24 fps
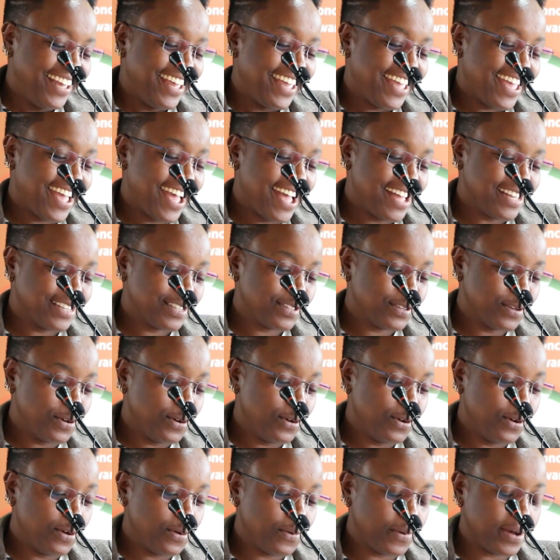Yeah,
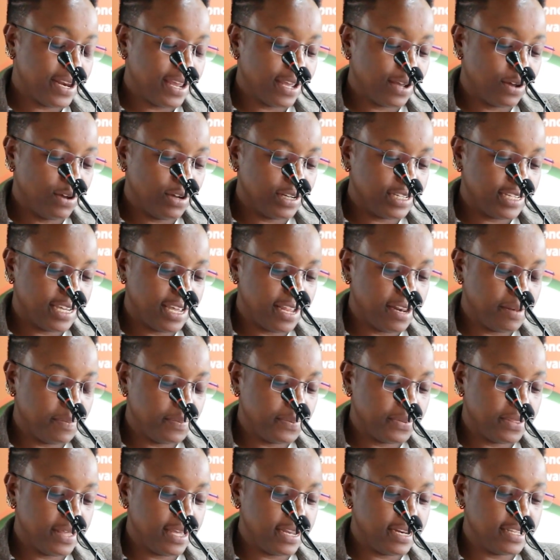so when I got help,
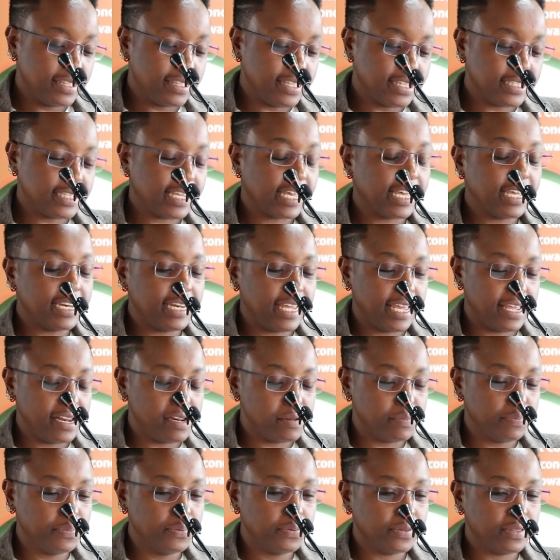then the second
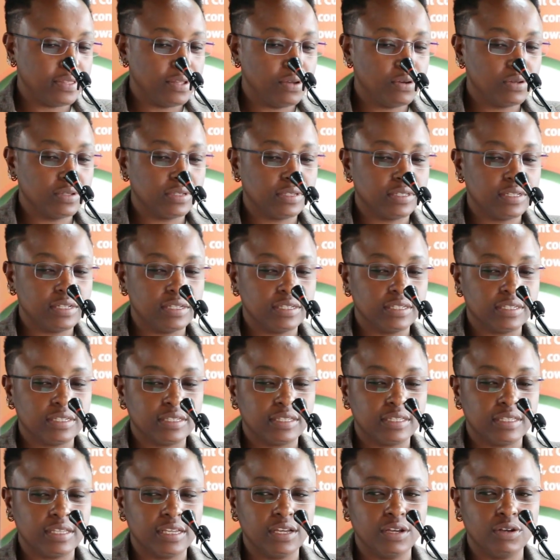help, there was this
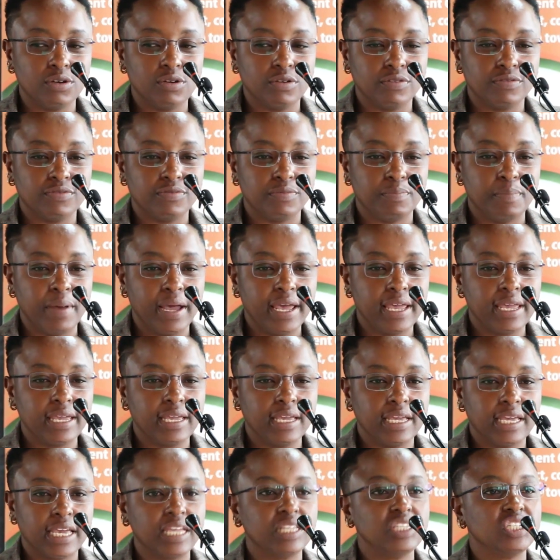thing of
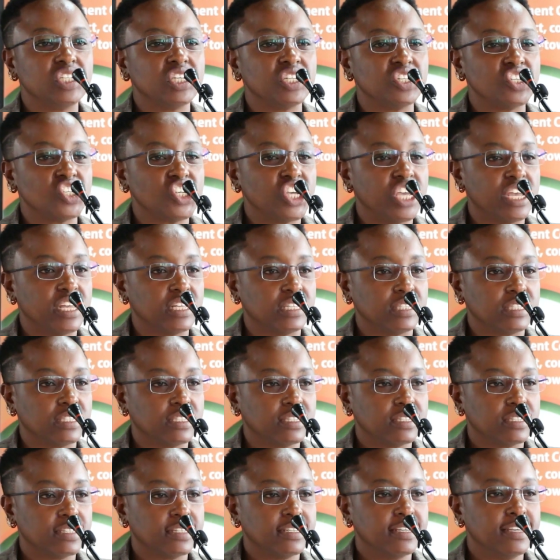buying Kenyan
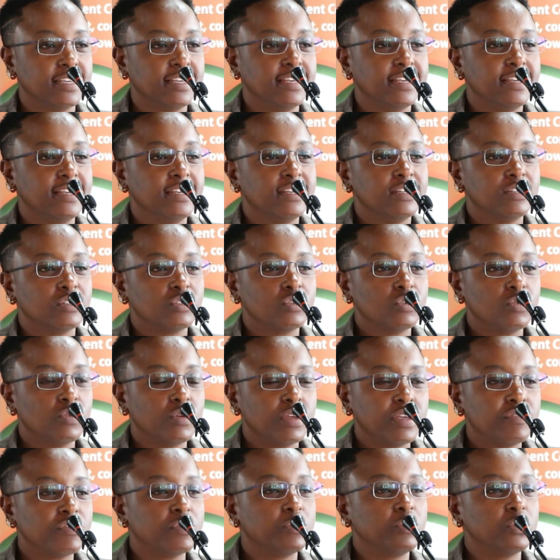shares. So
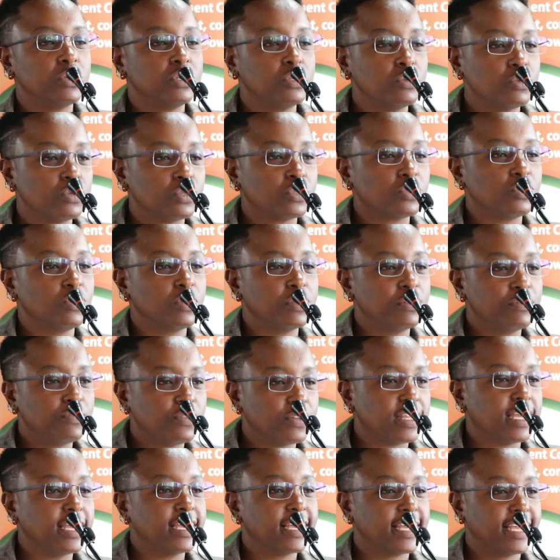everybody was going for
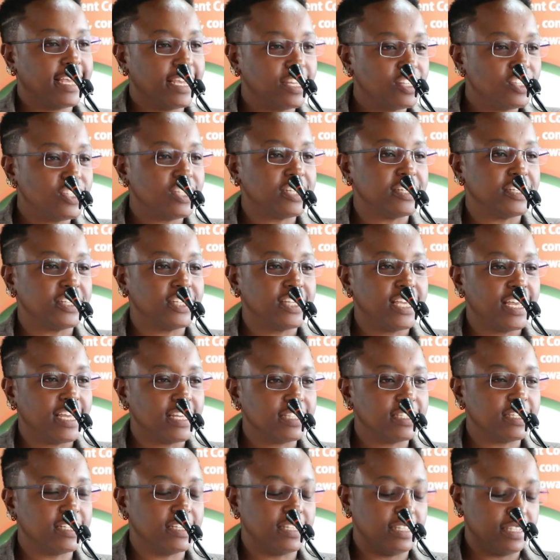the Kenyan
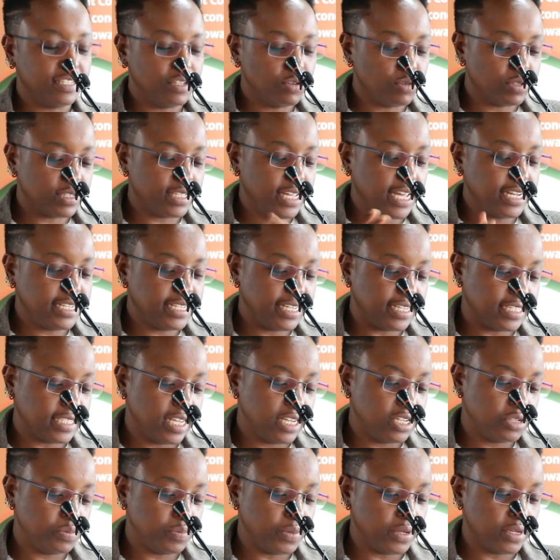shares, and there was that
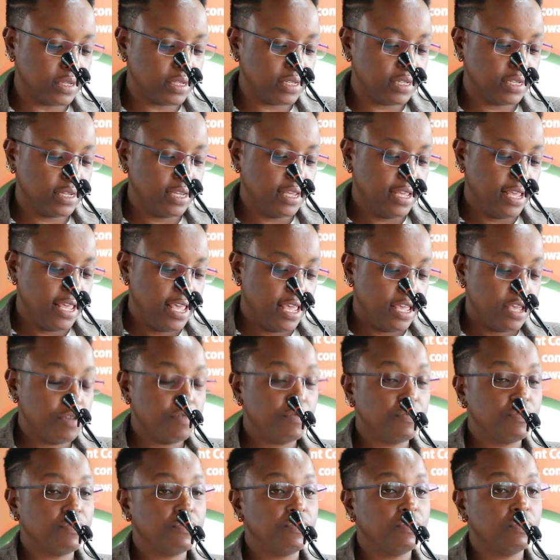excitement
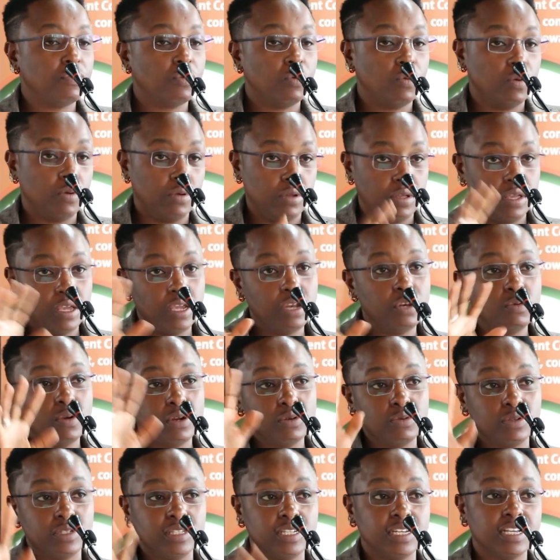if
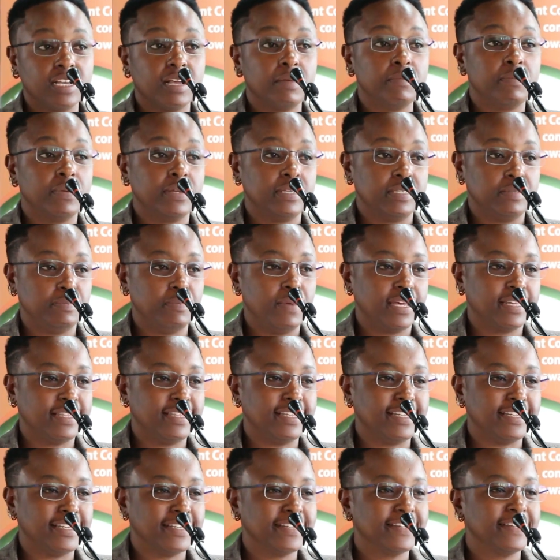anyone was in campus back
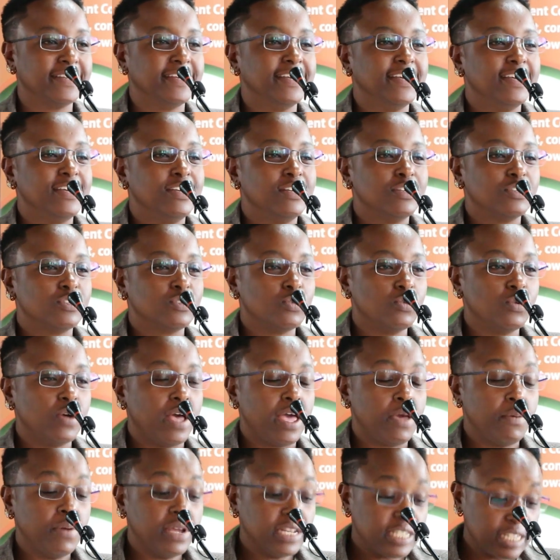then. So
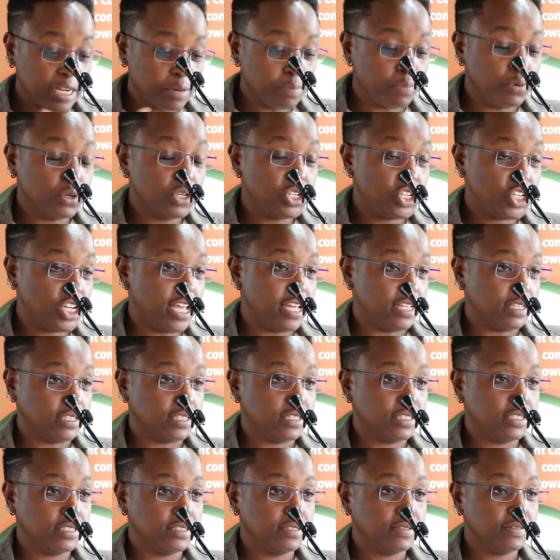I went and bought
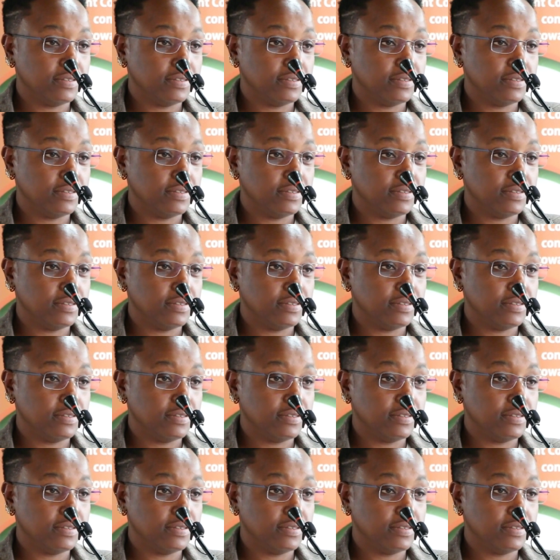shares.